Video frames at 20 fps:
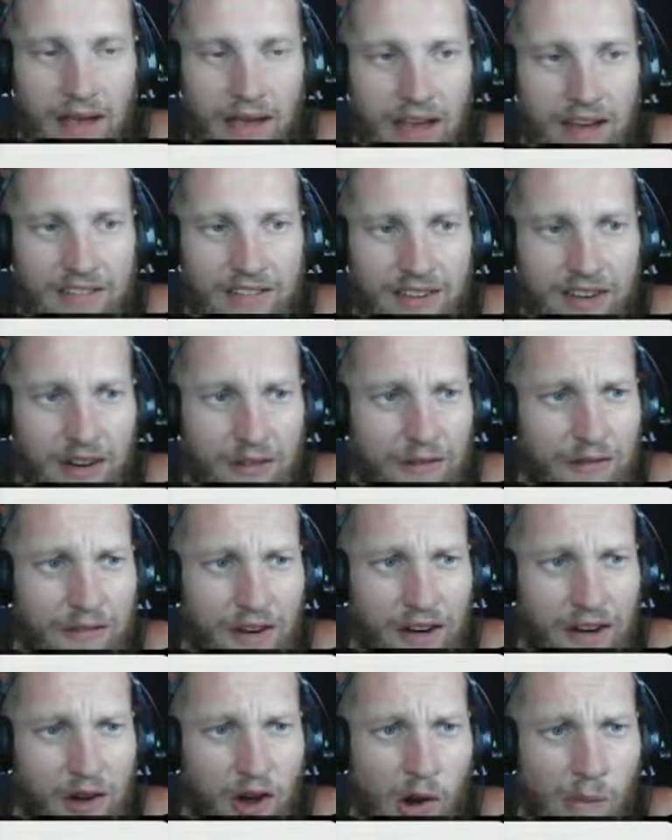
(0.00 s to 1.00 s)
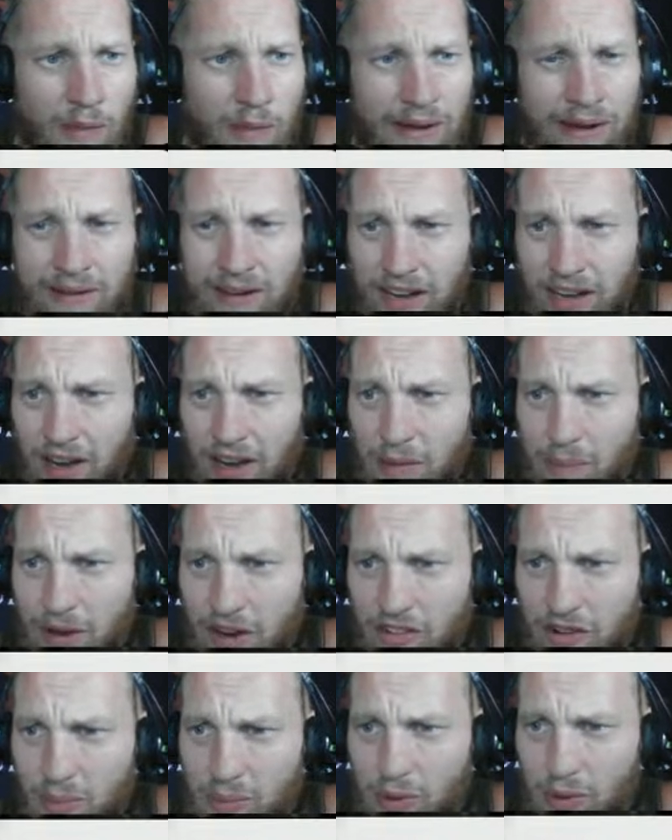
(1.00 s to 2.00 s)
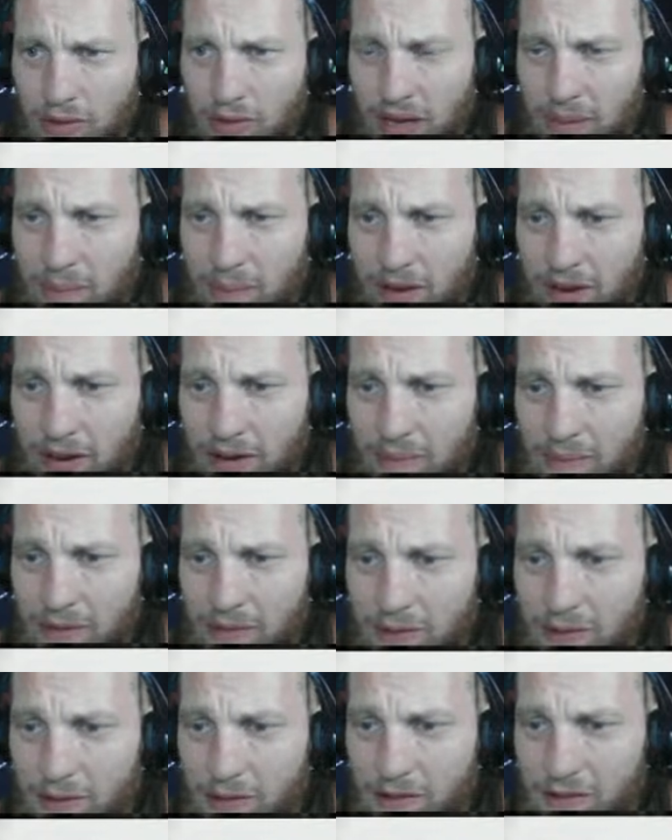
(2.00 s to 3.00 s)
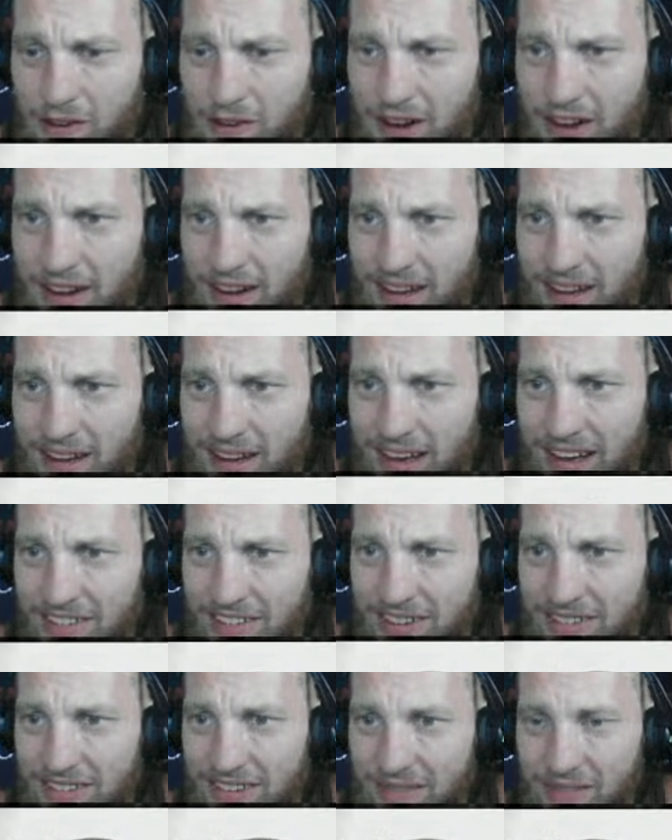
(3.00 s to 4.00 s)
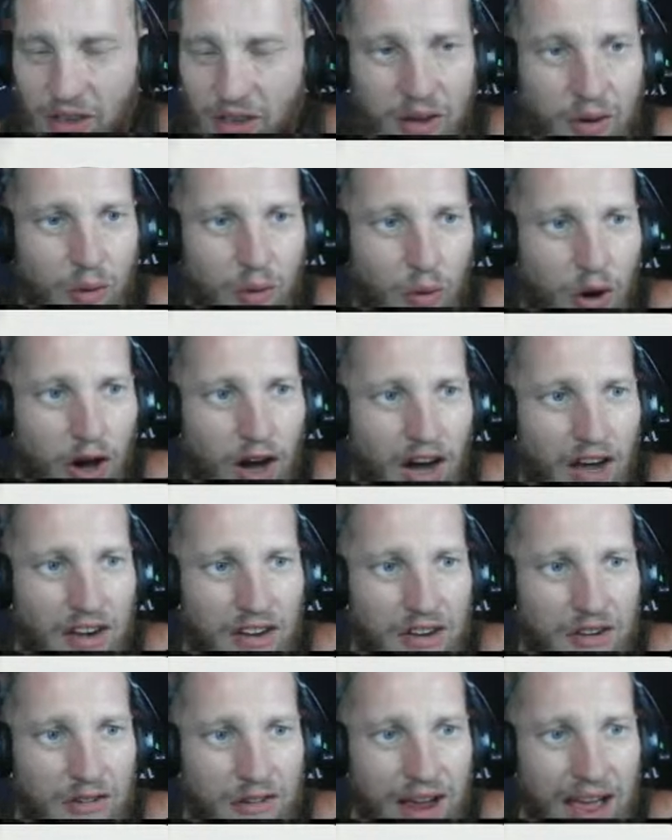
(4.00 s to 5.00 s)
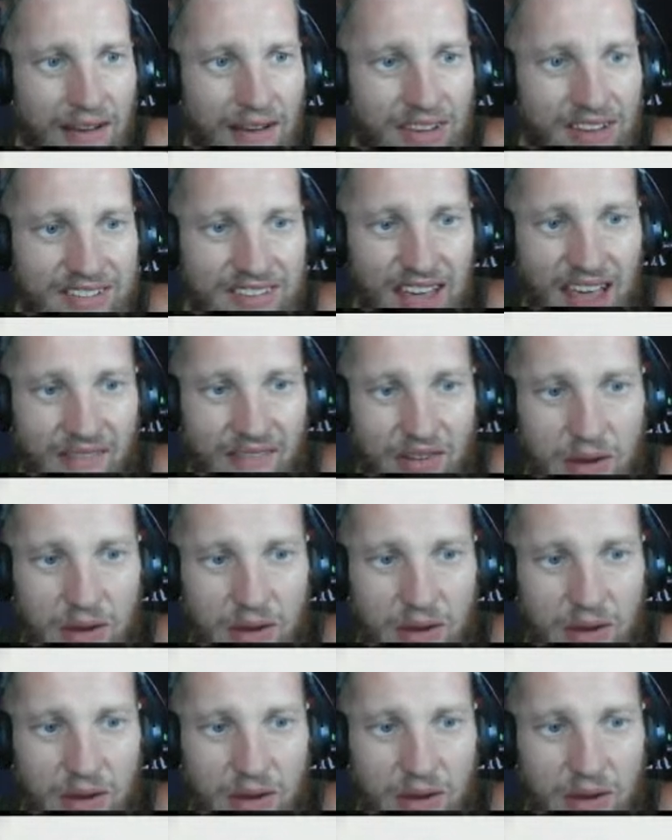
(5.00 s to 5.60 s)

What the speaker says: It's got a fun armament. I got a picture pulled up here before we read just of the quad Gravis heavy